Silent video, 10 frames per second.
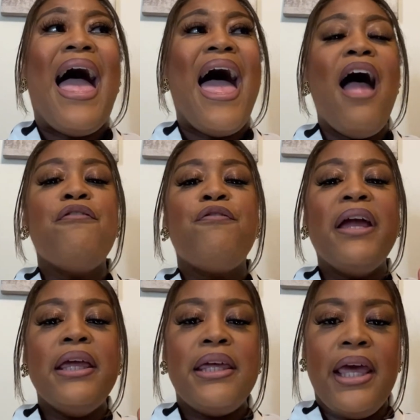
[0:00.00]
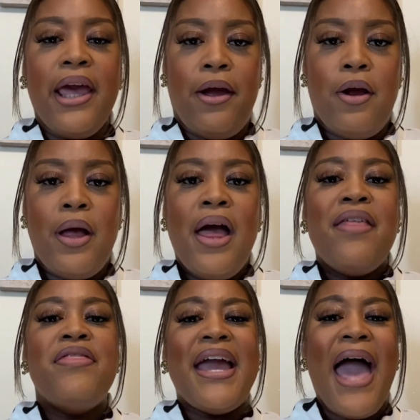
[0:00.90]
Every year,
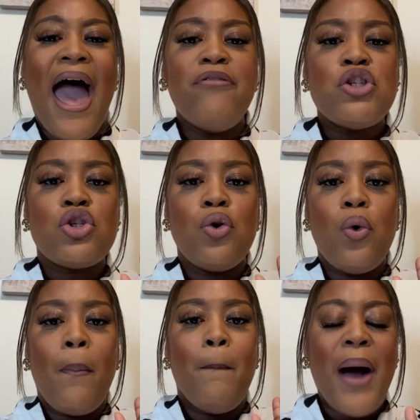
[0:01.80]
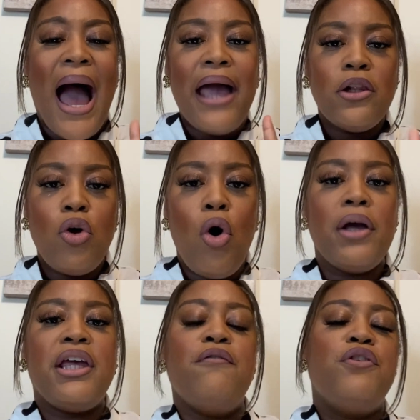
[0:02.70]
they have to, by law,
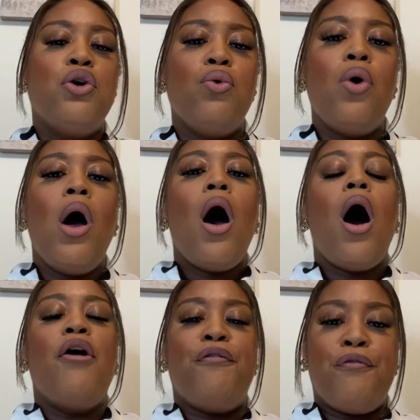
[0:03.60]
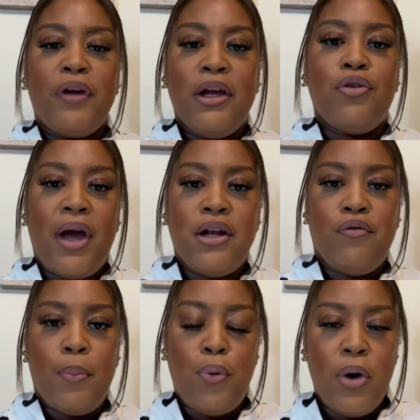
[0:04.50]
give you a free credit
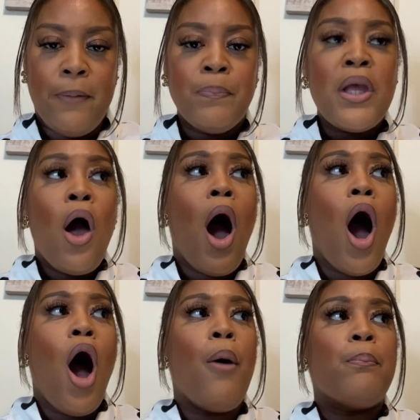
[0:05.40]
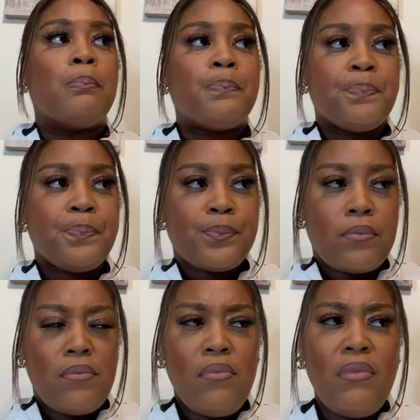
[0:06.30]
report. Um,
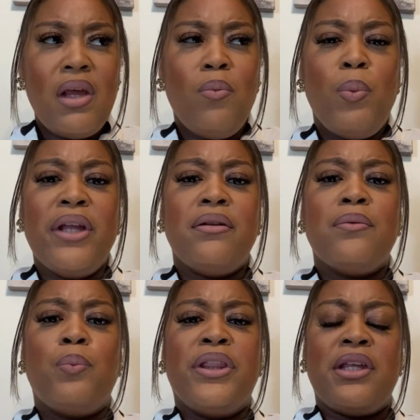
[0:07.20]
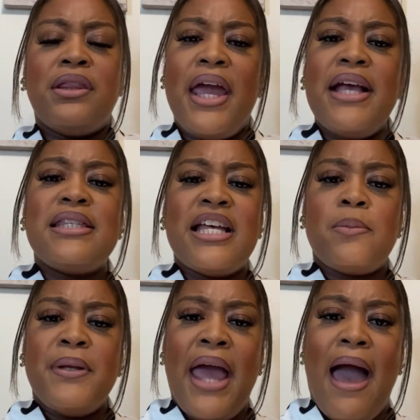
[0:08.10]
with with the things that's
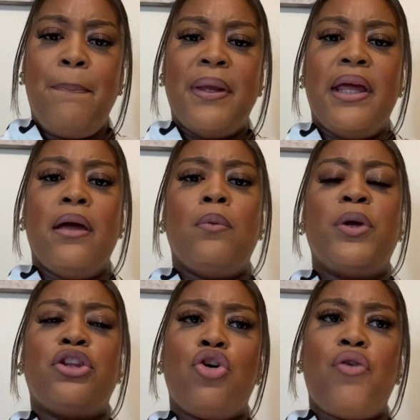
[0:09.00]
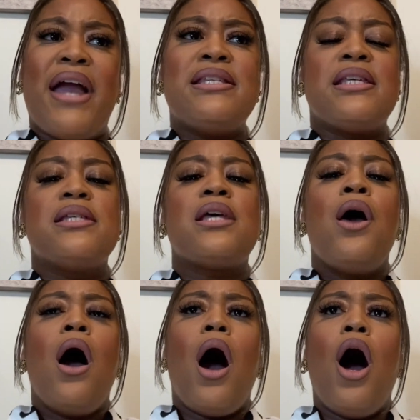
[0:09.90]
been happening with the crisis
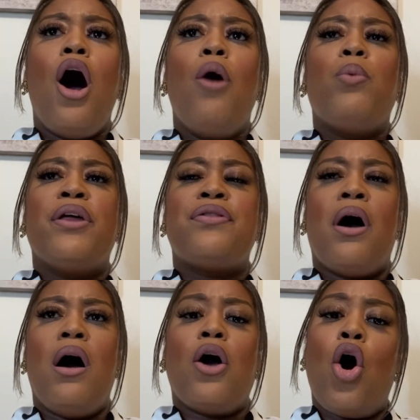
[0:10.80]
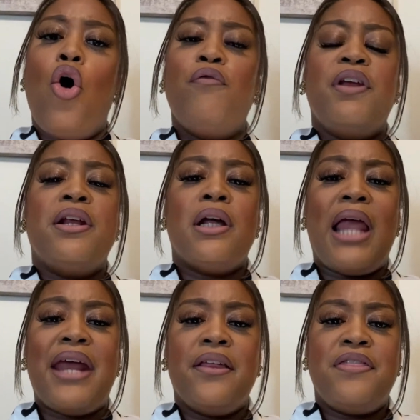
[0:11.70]
um, with uh, covid and a
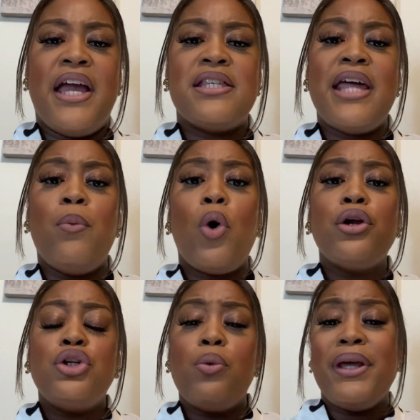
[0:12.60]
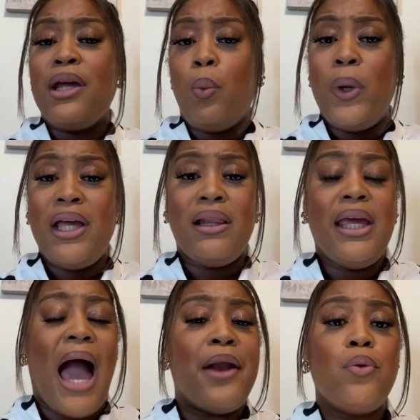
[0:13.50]
lot of things they were doing it
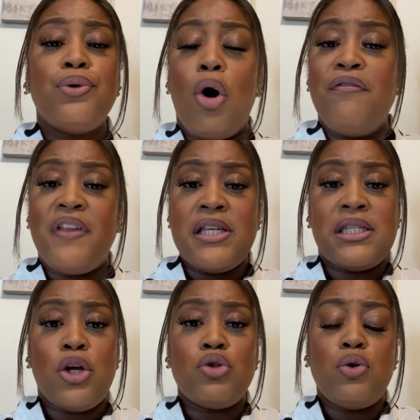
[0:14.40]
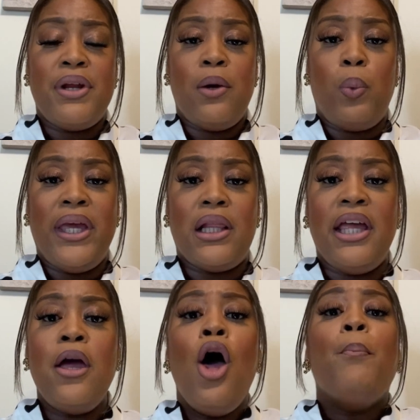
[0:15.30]
weekly i don't know if they're still doing it
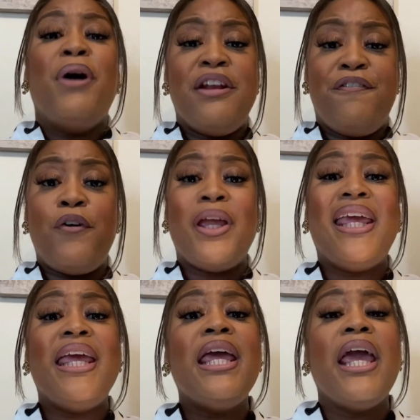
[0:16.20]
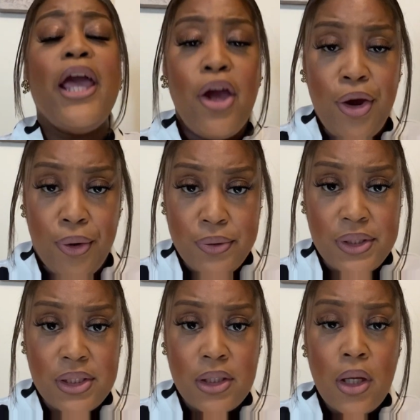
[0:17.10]
weekly but for
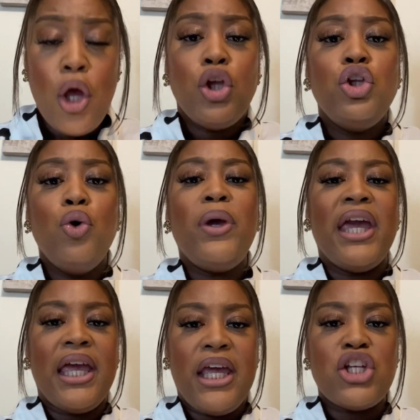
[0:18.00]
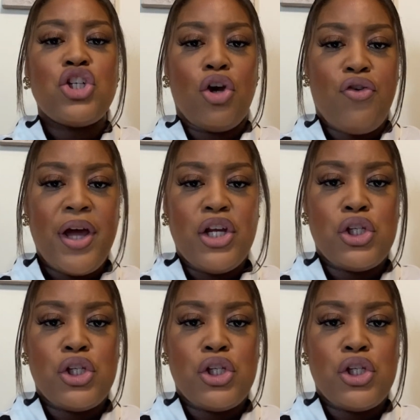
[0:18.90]
years you can get your credit